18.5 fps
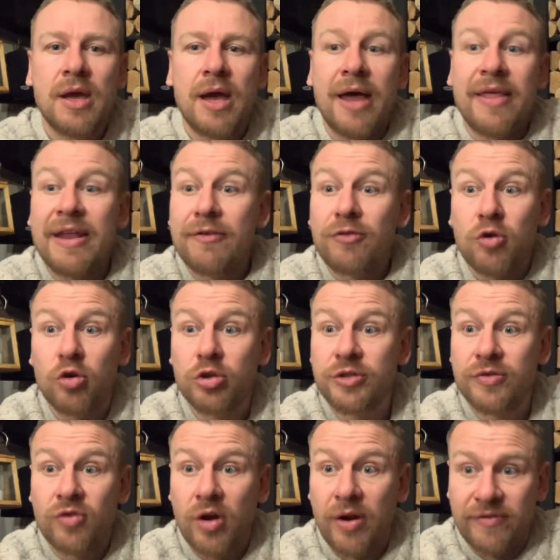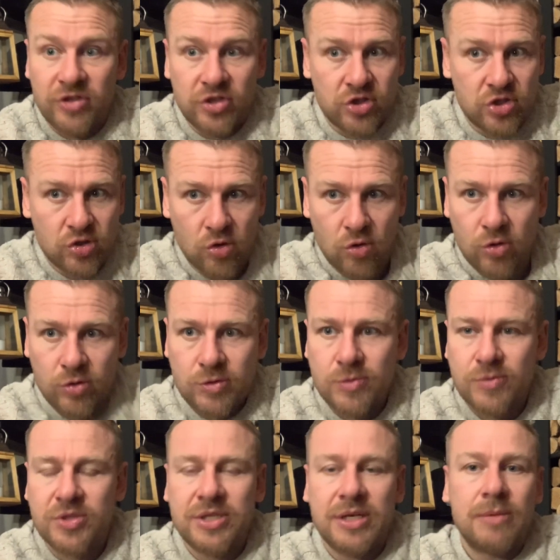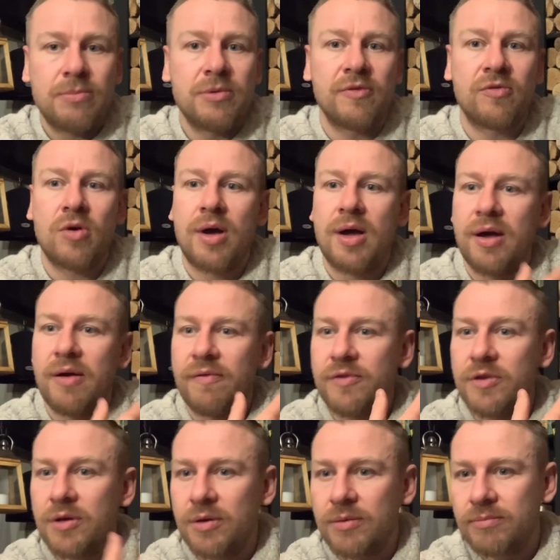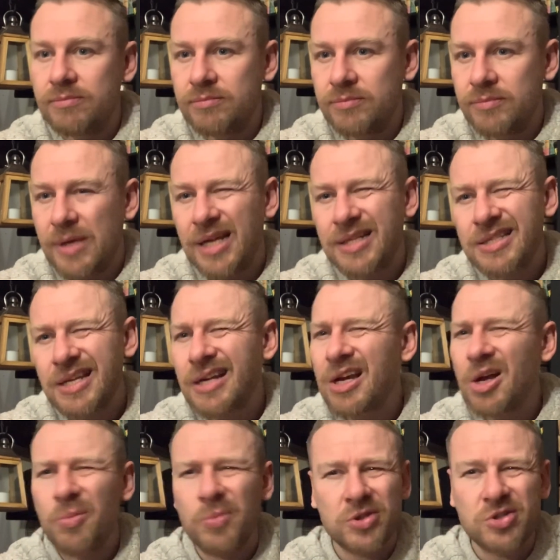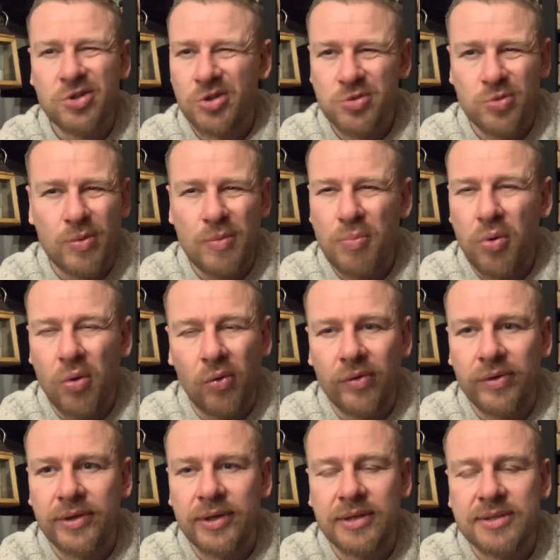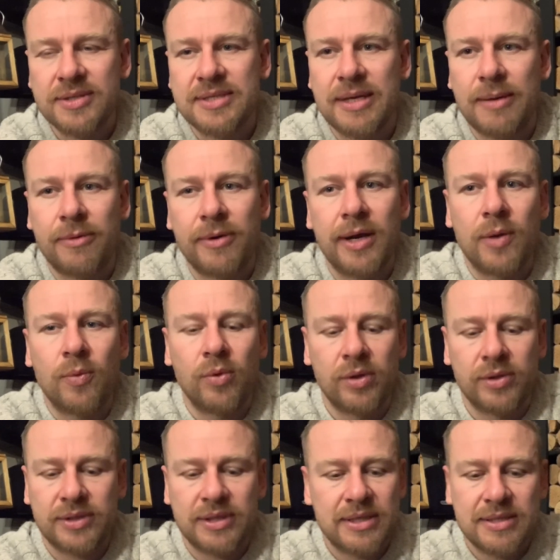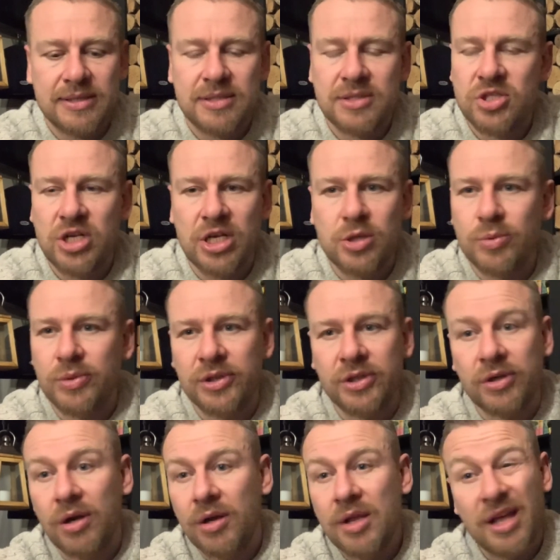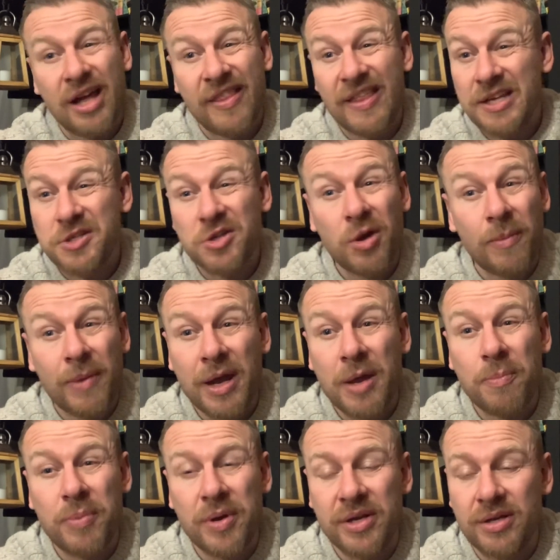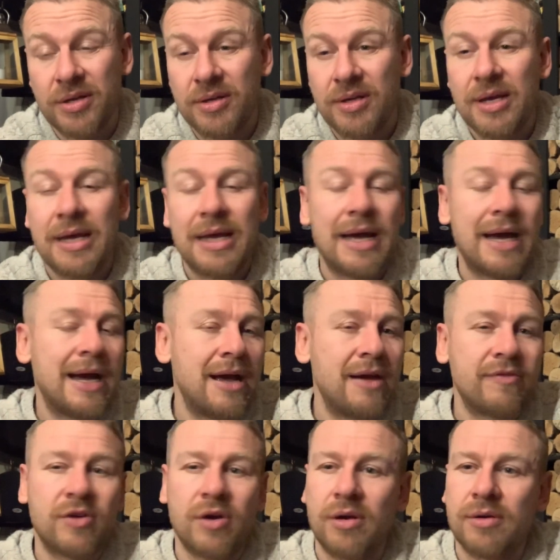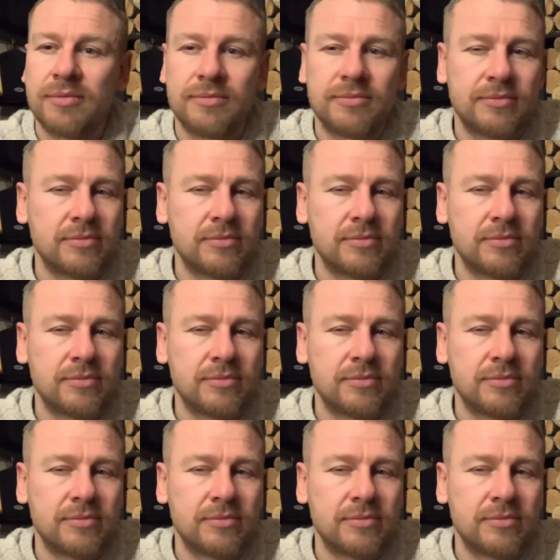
And then, of course, you've got to have your swordsmanship. You've got to have your hand-to-hand combat's not so important in the samurai world. It's genuinely not, and that's not my opinion. I've got